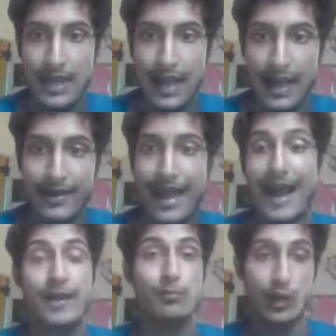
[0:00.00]
and
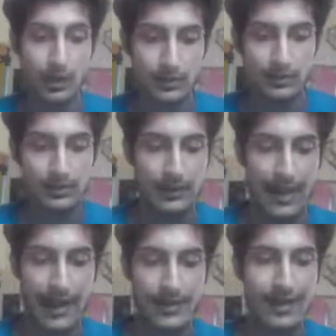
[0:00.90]
add a block
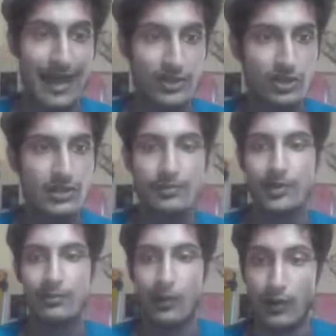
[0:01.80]
add a
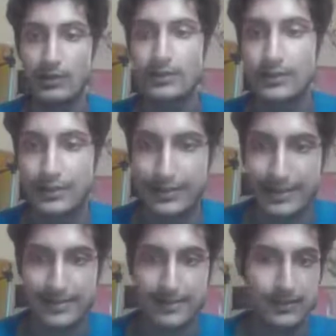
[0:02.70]
html block
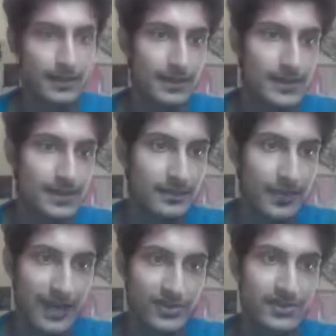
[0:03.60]
that's it custom
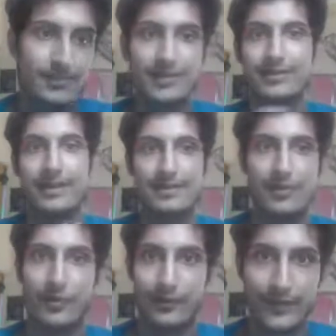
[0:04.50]
html that's
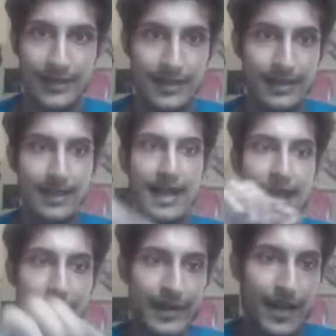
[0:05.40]
all we need
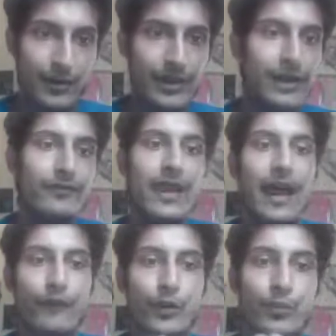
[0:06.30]
and now here we
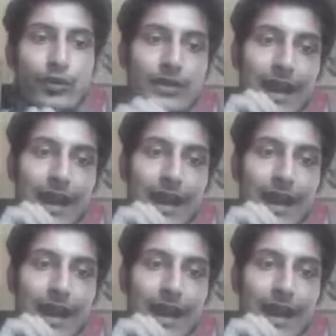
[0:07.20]
have to put